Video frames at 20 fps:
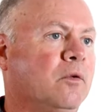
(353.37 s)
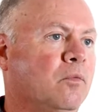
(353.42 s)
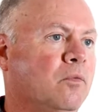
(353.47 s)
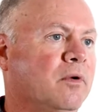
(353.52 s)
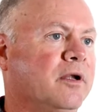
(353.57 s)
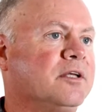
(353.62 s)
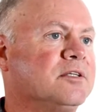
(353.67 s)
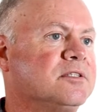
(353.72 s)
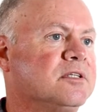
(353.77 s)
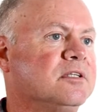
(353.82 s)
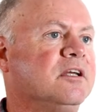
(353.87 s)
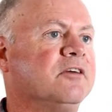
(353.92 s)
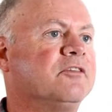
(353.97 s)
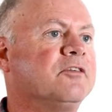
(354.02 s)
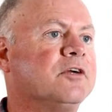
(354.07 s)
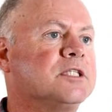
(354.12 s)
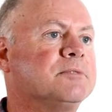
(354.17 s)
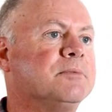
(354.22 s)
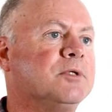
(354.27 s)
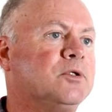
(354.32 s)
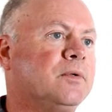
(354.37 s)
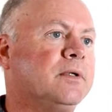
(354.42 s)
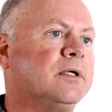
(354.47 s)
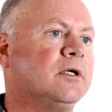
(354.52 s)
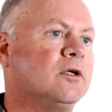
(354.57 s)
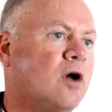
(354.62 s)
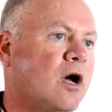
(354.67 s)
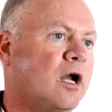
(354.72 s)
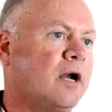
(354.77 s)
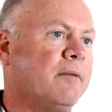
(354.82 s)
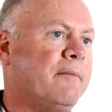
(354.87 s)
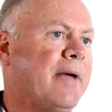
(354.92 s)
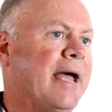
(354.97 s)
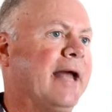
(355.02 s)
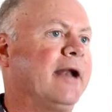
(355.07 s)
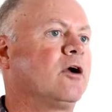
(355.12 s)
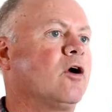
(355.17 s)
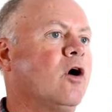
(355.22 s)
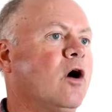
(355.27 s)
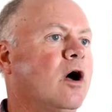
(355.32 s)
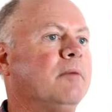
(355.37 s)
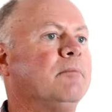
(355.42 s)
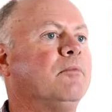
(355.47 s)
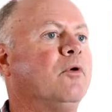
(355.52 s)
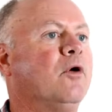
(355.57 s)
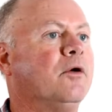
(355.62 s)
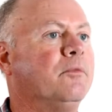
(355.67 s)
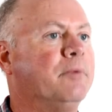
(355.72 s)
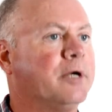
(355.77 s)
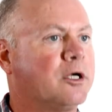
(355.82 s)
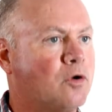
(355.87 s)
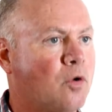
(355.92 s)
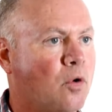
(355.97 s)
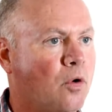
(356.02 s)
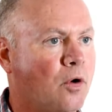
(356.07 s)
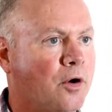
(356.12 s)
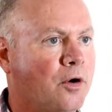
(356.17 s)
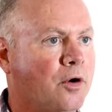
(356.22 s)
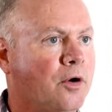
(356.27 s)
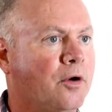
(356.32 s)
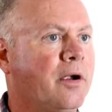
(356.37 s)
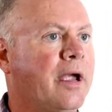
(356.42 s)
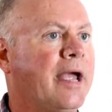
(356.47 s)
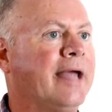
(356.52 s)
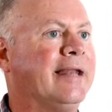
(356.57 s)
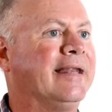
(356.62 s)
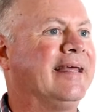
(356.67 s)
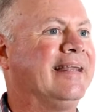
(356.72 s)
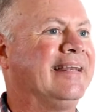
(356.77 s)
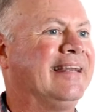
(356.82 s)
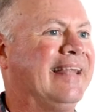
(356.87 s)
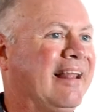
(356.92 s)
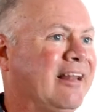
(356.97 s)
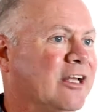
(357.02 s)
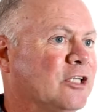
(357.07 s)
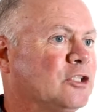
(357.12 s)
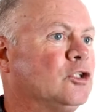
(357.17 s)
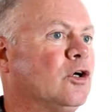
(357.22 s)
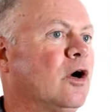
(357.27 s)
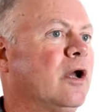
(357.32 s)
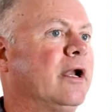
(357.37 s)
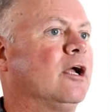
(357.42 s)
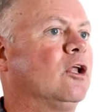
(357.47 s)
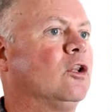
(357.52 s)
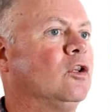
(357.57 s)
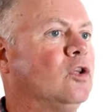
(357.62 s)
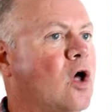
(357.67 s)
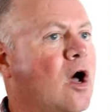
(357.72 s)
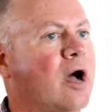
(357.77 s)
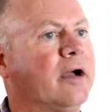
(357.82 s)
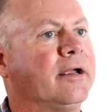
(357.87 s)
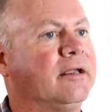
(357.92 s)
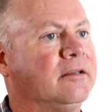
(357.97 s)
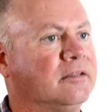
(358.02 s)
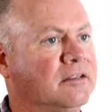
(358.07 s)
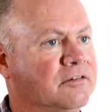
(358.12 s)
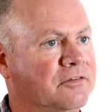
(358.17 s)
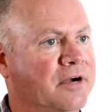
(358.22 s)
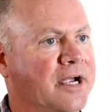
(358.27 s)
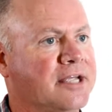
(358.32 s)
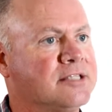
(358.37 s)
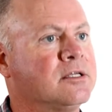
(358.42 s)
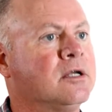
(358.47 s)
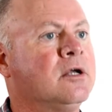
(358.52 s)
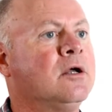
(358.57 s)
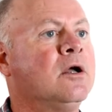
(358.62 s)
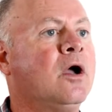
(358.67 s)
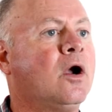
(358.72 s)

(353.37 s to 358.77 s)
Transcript: what is the difference between an automatic onboard recorder and an electronic logging device?